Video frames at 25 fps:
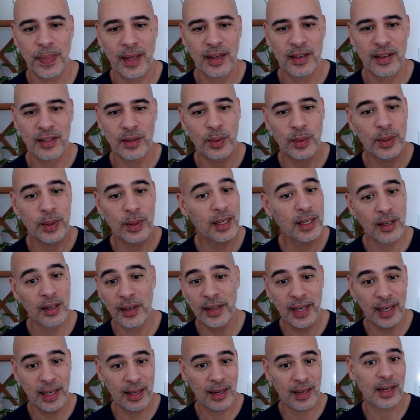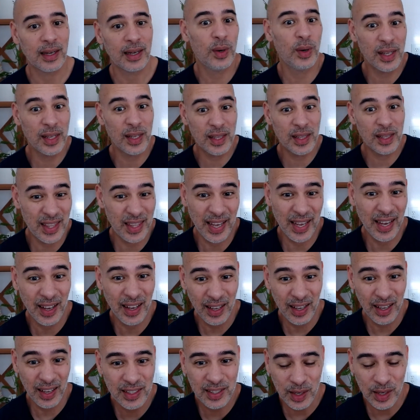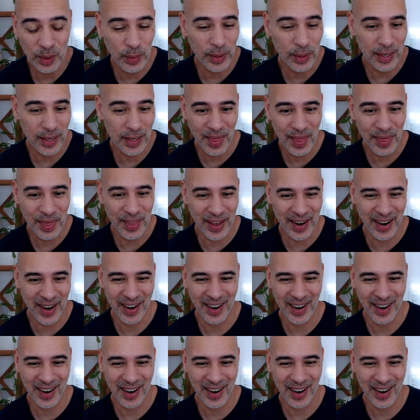So we're going to look at like what the hell is going on there.